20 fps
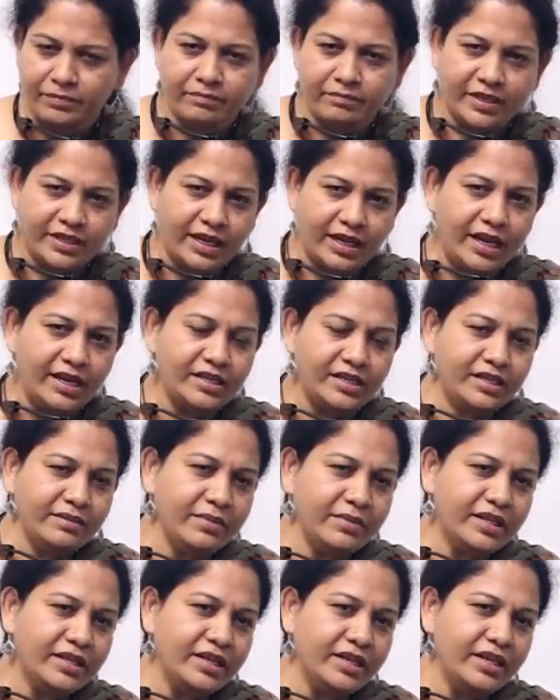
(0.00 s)
But
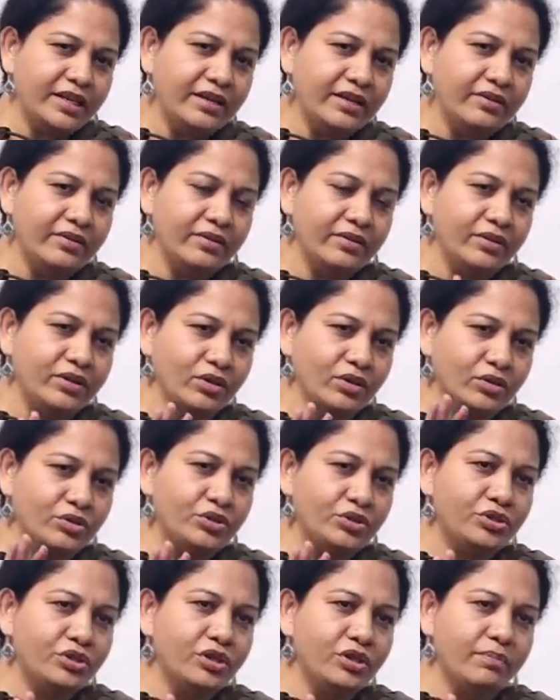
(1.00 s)
ultimately, you know, you
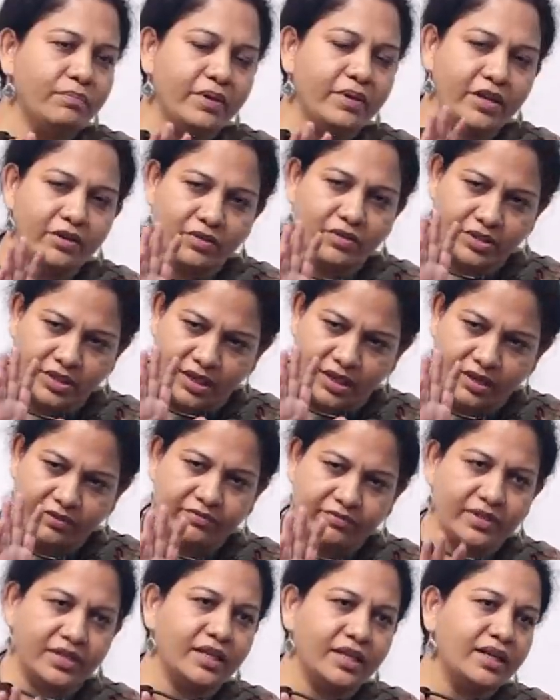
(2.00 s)
should be
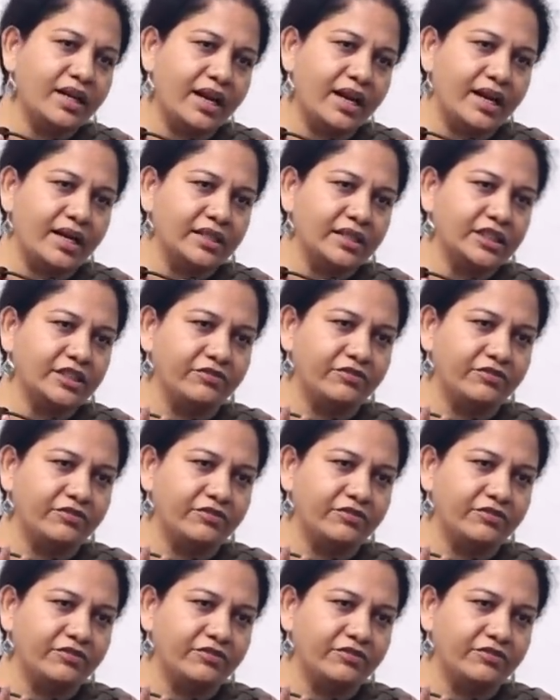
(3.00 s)
yourself in the class,